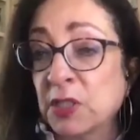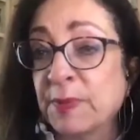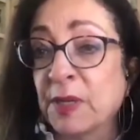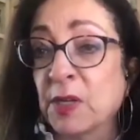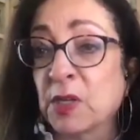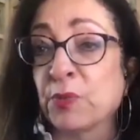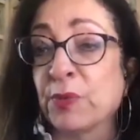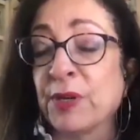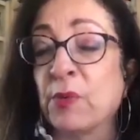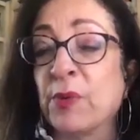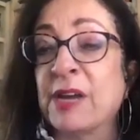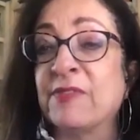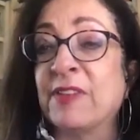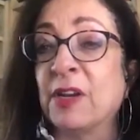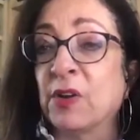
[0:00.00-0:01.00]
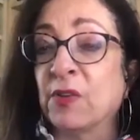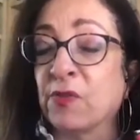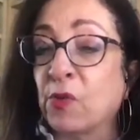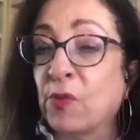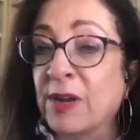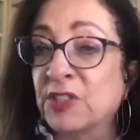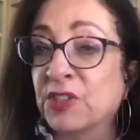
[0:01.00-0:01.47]
because we know we have a lot
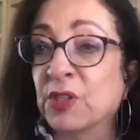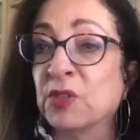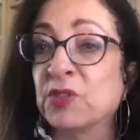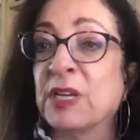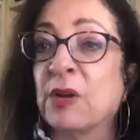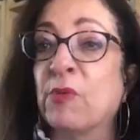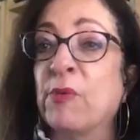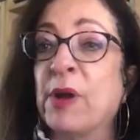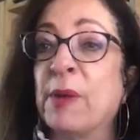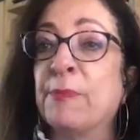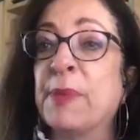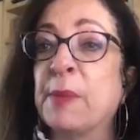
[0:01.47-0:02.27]
of questions and we want